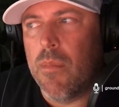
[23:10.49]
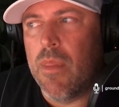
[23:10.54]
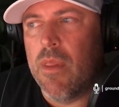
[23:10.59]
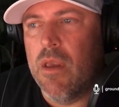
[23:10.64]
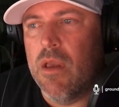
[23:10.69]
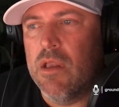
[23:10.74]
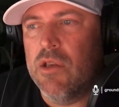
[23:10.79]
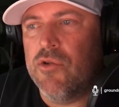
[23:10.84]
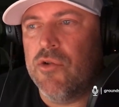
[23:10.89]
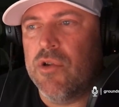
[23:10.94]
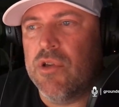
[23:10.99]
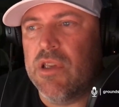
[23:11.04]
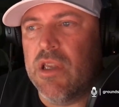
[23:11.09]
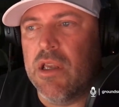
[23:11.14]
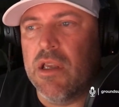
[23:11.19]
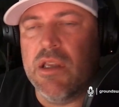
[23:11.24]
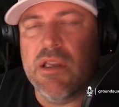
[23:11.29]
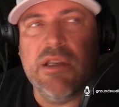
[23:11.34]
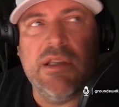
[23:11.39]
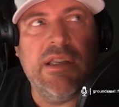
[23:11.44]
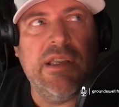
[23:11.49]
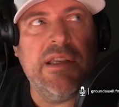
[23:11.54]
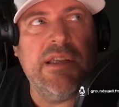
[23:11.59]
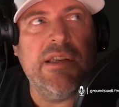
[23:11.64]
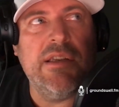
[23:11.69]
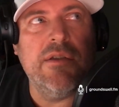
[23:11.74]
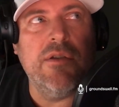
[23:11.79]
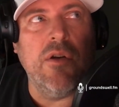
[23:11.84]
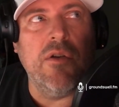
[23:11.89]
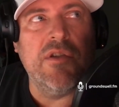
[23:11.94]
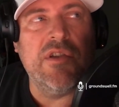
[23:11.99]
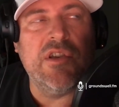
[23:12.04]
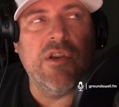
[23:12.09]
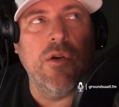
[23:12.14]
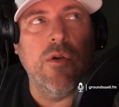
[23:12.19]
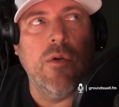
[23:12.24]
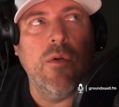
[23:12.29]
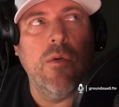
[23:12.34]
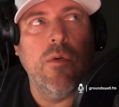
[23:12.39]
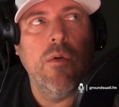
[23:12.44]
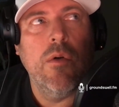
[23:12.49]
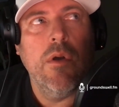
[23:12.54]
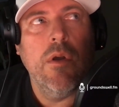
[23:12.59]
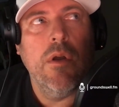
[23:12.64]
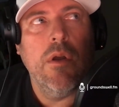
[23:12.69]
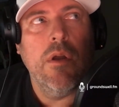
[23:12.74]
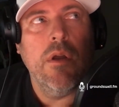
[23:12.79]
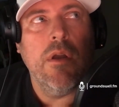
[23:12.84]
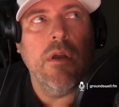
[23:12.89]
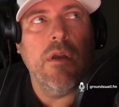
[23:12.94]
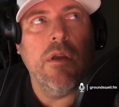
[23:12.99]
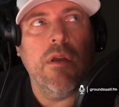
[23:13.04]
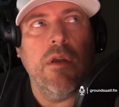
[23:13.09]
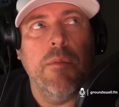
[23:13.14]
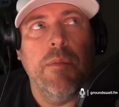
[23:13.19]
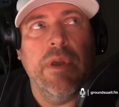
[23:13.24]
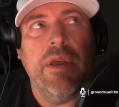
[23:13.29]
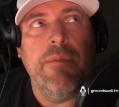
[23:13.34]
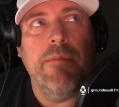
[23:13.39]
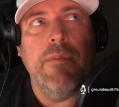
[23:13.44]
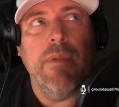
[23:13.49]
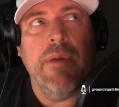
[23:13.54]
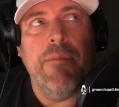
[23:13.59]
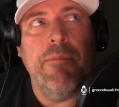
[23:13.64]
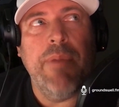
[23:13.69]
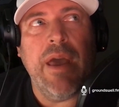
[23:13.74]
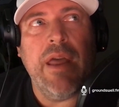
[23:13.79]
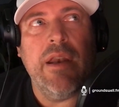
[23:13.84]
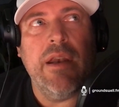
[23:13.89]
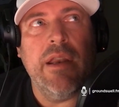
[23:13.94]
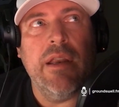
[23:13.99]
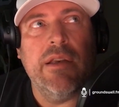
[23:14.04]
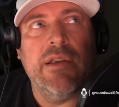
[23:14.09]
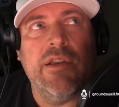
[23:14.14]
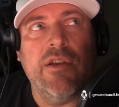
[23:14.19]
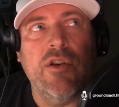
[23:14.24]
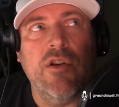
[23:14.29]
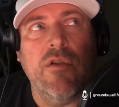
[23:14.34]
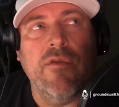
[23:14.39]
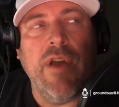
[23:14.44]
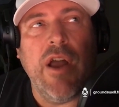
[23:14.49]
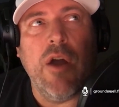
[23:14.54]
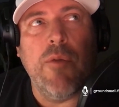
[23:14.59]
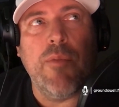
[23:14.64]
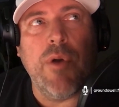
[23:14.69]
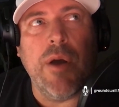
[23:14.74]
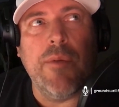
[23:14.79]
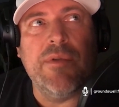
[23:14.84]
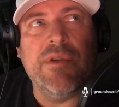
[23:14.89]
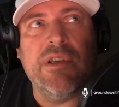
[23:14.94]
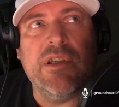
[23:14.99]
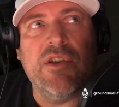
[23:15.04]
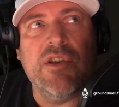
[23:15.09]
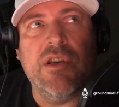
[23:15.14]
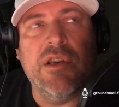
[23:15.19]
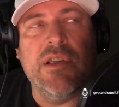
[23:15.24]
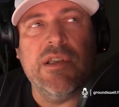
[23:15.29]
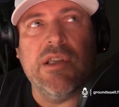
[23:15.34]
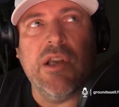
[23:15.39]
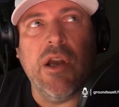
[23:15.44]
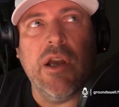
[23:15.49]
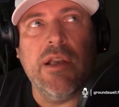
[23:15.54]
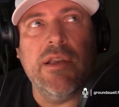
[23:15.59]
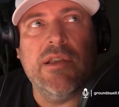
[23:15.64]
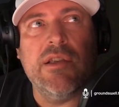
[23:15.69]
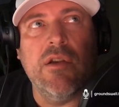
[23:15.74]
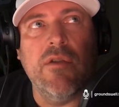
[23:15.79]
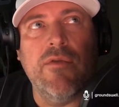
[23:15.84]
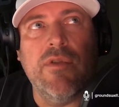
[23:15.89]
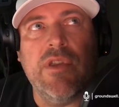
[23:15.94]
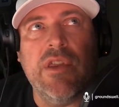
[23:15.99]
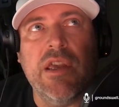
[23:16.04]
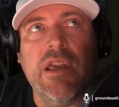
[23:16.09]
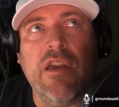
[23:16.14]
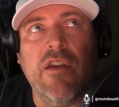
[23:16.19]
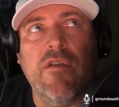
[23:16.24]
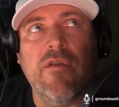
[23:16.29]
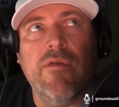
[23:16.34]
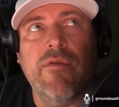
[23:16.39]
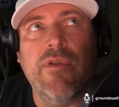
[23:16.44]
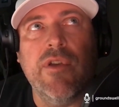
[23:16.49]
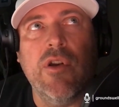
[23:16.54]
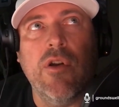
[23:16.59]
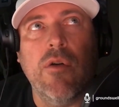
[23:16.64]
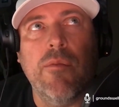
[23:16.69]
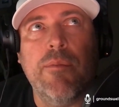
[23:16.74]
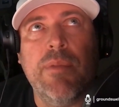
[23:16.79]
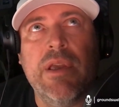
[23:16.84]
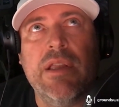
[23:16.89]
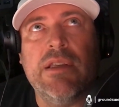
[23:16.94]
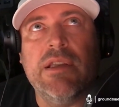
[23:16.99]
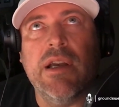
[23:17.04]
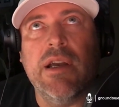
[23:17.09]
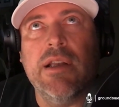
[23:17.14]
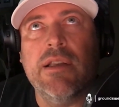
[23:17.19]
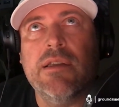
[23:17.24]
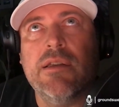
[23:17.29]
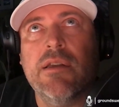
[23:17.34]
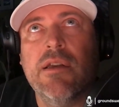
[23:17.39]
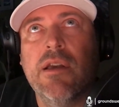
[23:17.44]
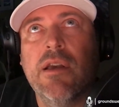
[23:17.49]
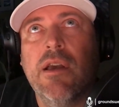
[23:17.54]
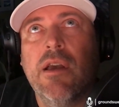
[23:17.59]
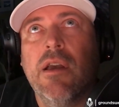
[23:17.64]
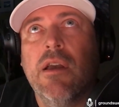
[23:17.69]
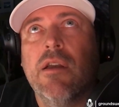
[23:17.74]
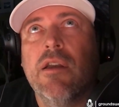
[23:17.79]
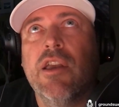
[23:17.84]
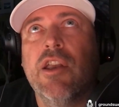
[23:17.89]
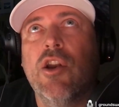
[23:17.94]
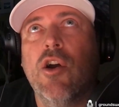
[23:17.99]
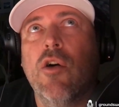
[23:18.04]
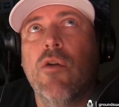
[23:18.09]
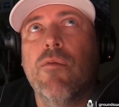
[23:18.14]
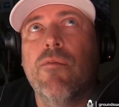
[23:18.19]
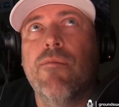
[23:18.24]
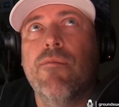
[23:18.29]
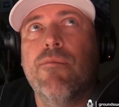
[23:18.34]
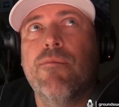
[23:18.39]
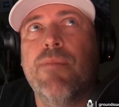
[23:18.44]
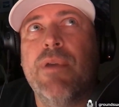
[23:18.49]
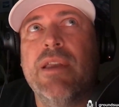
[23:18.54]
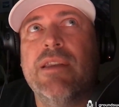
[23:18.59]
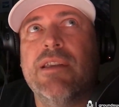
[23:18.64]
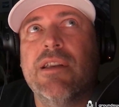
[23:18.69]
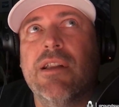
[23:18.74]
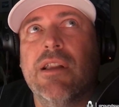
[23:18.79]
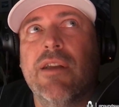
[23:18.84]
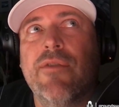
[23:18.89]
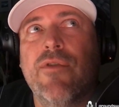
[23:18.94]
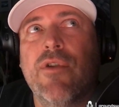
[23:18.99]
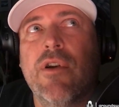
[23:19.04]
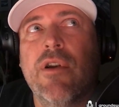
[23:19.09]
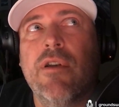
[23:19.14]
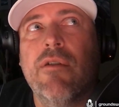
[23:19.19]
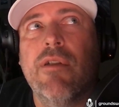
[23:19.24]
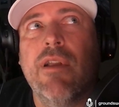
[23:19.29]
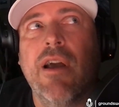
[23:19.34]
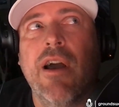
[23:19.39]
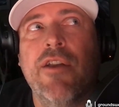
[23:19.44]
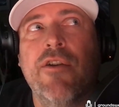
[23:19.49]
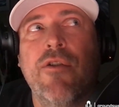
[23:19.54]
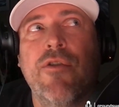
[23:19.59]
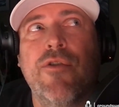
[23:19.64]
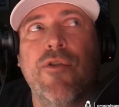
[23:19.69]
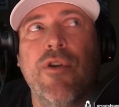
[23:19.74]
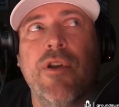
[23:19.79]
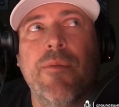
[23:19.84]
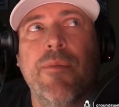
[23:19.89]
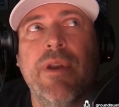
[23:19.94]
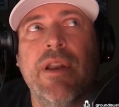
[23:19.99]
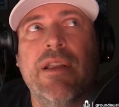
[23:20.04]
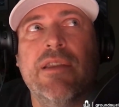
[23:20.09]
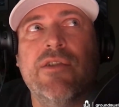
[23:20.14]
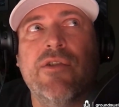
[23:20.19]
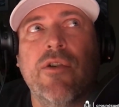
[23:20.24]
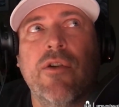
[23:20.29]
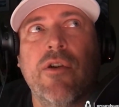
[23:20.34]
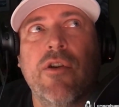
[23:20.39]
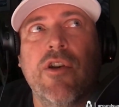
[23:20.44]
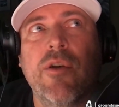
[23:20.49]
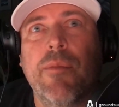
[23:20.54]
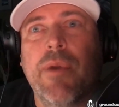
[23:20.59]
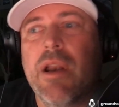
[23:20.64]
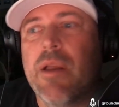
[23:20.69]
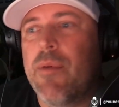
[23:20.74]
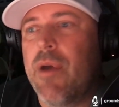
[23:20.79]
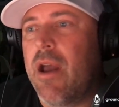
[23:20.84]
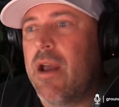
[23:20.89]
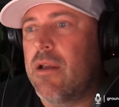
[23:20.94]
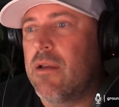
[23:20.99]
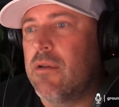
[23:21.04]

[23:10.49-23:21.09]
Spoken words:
Interesting, because this is also can be embedded into your value proposition design. So if you think of, Pizza Hut's, pizza delivered under 30 minutes or your money back,